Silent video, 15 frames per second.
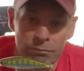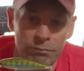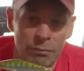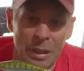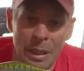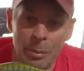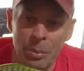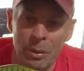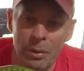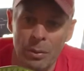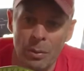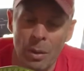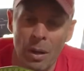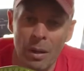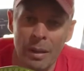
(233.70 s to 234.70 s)
It puts
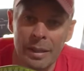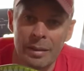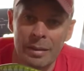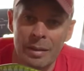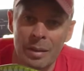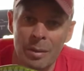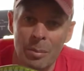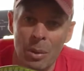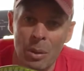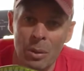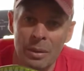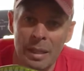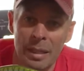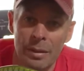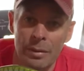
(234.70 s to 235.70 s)
walleyes in the
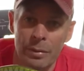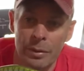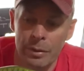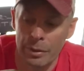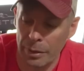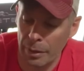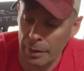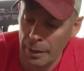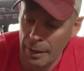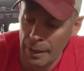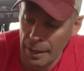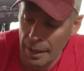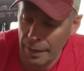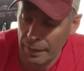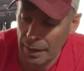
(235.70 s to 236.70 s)
boat, that's for sure.
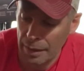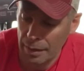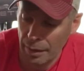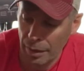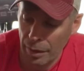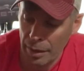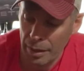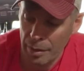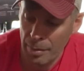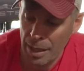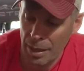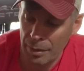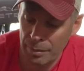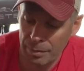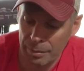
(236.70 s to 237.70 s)
And then think
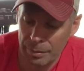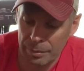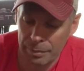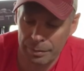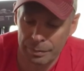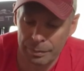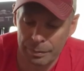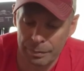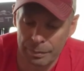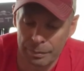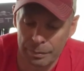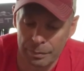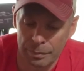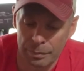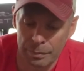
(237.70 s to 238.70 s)
about
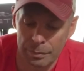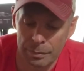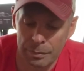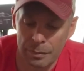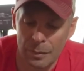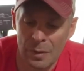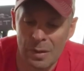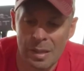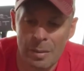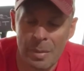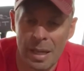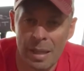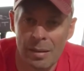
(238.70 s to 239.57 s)
Z-Man's